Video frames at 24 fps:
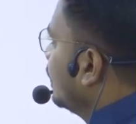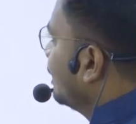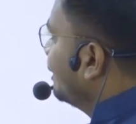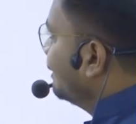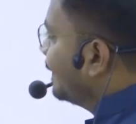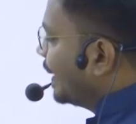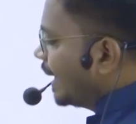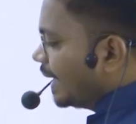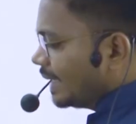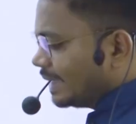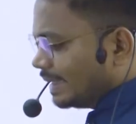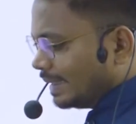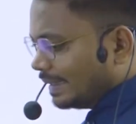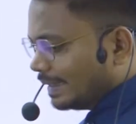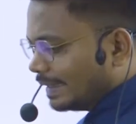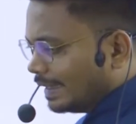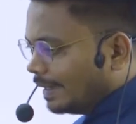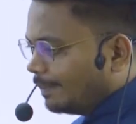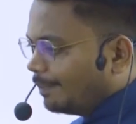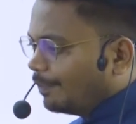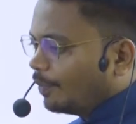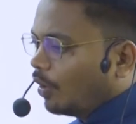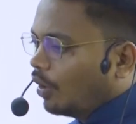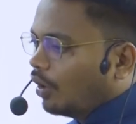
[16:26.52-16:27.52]
breaking
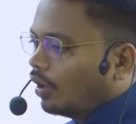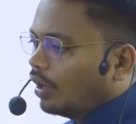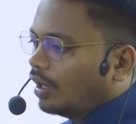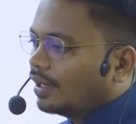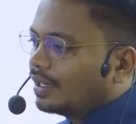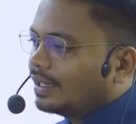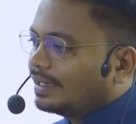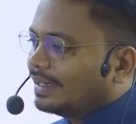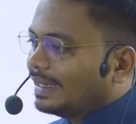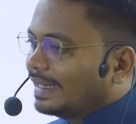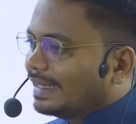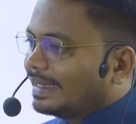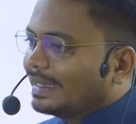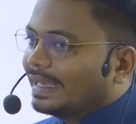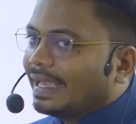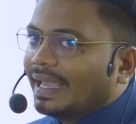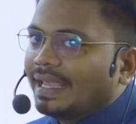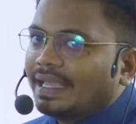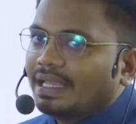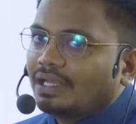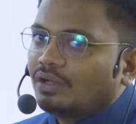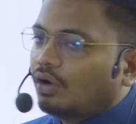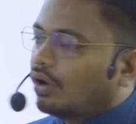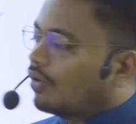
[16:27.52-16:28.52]
up or
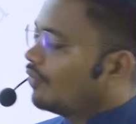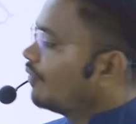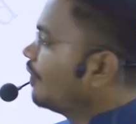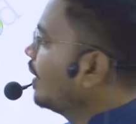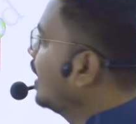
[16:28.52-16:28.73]
decaying of